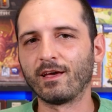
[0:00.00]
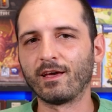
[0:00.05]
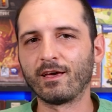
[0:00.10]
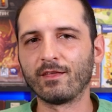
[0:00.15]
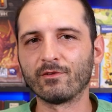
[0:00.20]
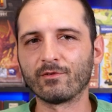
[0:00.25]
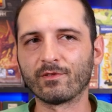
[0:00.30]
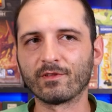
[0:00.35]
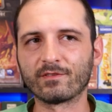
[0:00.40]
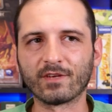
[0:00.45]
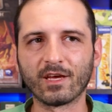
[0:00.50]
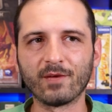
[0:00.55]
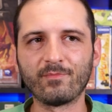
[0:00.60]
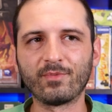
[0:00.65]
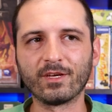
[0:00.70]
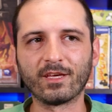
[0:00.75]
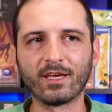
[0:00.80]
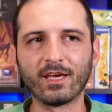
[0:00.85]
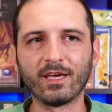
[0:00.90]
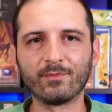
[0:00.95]
And they're the
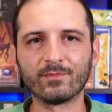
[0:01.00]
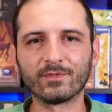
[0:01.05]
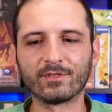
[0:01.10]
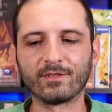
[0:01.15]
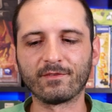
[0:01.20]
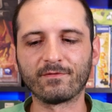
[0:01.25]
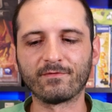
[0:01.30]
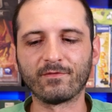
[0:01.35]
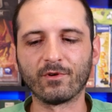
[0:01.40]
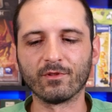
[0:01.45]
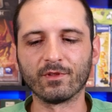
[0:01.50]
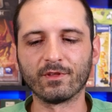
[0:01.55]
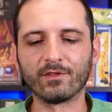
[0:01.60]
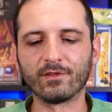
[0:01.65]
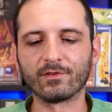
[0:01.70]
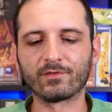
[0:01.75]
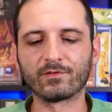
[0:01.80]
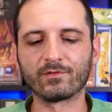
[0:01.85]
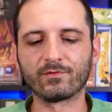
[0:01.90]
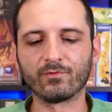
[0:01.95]
type of games that fall
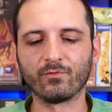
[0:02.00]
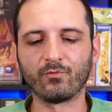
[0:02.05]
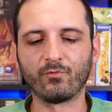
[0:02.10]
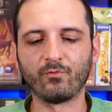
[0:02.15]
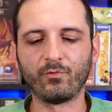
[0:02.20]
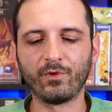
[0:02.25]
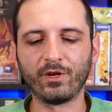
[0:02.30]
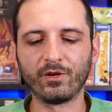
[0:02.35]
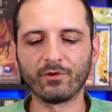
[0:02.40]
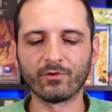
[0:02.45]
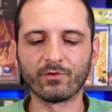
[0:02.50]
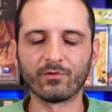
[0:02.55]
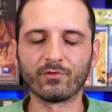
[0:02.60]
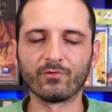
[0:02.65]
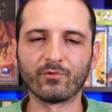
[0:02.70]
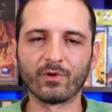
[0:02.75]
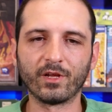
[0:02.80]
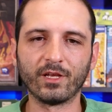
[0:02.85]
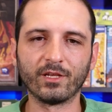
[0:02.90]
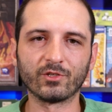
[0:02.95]
in this
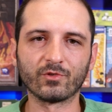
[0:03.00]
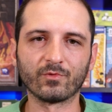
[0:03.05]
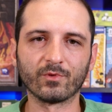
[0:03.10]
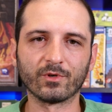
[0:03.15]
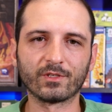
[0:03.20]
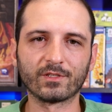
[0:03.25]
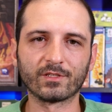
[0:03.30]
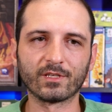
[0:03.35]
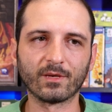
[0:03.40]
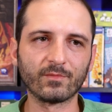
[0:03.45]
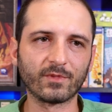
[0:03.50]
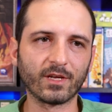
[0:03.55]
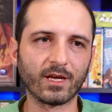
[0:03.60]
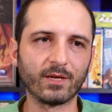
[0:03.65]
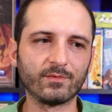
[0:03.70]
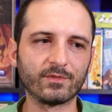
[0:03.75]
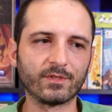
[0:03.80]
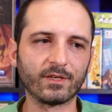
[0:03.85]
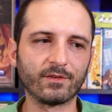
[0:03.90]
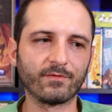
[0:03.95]
weird range where
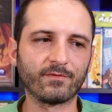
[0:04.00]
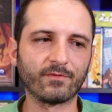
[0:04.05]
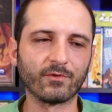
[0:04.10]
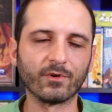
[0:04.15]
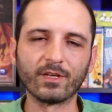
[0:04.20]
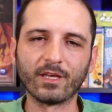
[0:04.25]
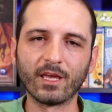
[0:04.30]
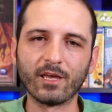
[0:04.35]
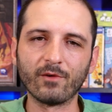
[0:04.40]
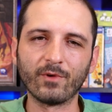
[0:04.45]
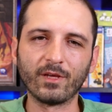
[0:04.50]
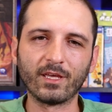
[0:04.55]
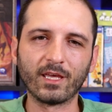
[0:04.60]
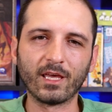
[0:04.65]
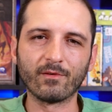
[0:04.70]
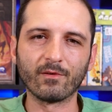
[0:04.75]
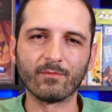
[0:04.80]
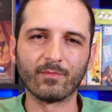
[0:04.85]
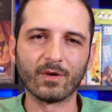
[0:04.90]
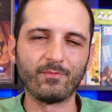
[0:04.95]
sometimes for a gateway
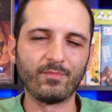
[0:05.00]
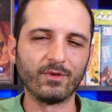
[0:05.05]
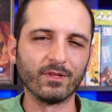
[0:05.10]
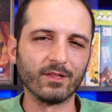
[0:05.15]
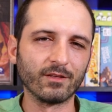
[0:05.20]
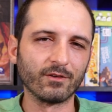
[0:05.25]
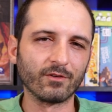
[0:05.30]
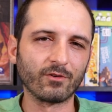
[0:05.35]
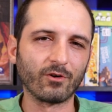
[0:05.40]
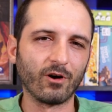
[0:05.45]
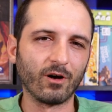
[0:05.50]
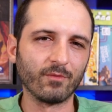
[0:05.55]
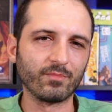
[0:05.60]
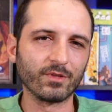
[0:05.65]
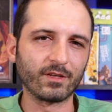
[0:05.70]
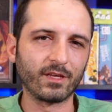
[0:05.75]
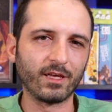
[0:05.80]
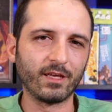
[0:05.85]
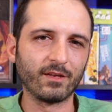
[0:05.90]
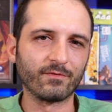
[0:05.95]
game it might be a little
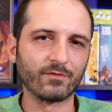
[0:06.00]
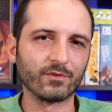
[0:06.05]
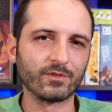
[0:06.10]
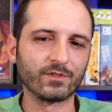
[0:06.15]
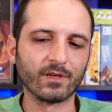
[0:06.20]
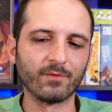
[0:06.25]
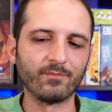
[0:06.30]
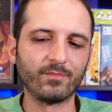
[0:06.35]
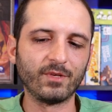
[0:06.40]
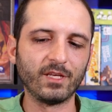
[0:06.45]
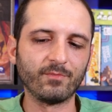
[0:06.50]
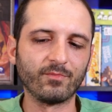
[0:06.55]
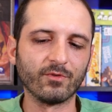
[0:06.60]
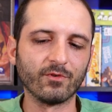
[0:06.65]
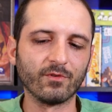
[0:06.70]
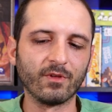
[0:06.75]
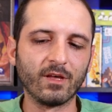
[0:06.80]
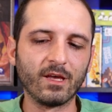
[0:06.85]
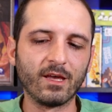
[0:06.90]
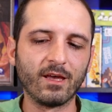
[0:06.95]
complicated for some
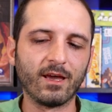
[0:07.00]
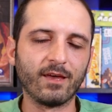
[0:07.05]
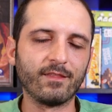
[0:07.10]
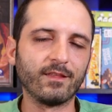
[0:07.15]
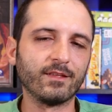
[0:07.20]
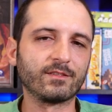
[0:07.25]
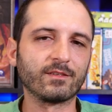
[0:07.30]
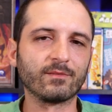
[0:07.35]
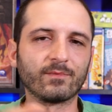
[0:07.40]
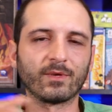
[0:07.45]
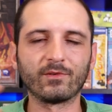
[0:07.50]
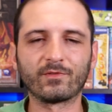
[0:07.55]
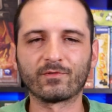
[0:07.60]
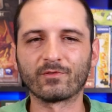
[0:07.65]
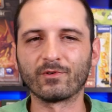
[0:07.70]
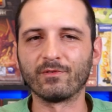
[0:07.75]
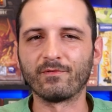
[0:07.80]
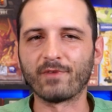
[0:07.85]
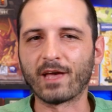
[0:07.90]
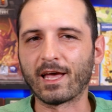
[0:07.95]
people, and then sometimes
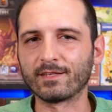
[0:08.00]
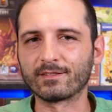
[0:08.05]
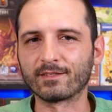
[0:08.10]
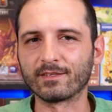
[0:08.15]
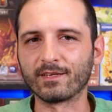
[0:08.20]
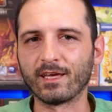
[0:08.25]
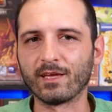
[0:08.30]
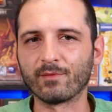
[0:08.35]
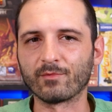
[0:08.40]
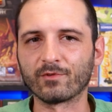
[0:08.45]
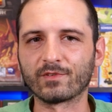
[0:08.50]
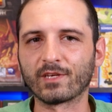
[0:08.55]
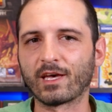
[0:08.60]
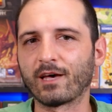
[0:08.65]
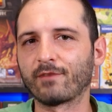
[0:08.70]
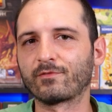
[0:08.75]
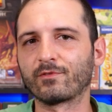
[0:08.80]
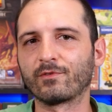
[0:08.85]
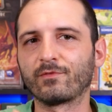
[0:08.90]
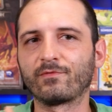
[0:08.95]
for advanced gamers
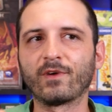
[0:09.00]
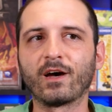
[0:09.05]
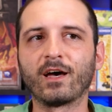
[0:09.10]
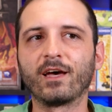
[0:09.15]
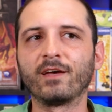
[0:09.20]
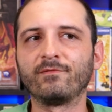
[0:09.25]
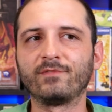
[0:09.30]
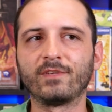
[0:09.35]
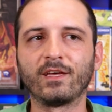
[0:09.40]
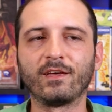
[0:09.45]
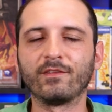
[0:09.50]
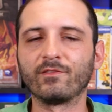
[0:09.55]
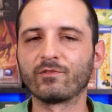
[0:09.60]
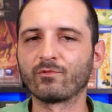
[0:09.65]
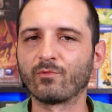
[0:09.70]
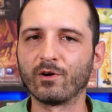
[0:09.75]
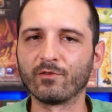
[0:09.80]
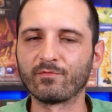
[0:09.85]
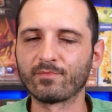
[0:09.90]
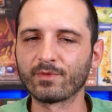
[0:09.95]
after 5, 10,
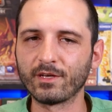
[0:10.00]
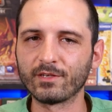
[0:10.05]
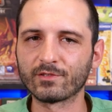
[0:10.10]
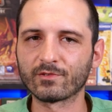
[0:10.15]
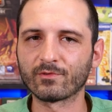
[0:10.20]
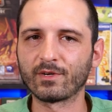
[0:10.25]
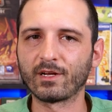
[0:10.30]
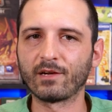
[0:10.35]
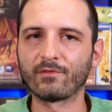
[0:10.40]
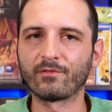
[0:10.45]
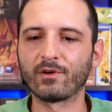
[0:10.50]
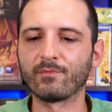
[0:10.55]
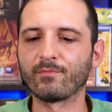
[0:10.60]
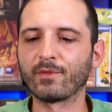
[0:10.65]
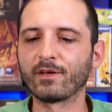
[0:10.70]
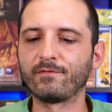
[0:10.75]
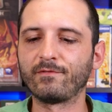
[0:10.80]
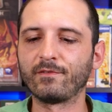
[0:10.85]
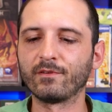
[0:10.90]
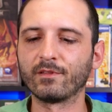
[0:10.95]
12 plays or whatever, it
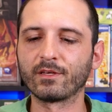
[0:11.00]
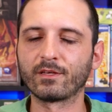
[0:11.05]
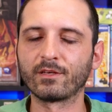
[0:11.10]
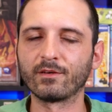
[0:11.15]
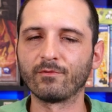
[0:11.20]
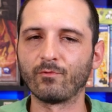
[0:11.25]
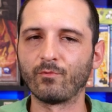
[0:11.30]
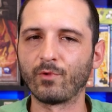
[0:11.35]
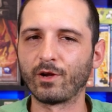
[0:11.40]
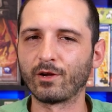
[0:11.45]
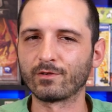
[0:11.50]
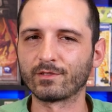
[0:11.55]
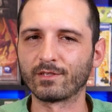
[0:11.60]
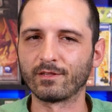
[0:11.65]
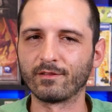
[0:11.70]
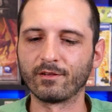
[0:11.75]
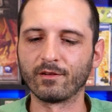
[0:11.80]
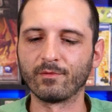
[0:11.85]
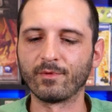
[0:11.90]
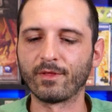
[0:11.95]
might feel like it wears
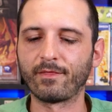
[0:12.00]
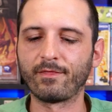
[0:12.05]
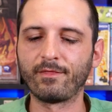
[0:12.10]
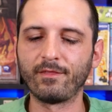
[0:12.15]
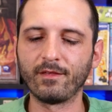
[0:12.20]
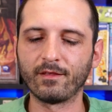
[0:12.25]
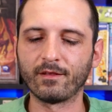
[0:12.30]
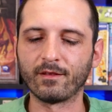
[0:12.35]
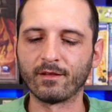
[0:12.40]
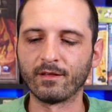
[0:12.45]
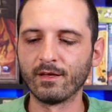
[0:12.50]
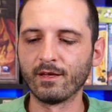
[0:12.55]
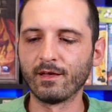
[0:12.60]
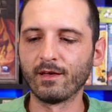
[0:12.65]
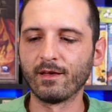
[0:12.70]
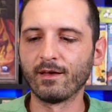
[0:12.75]
a little bit thin.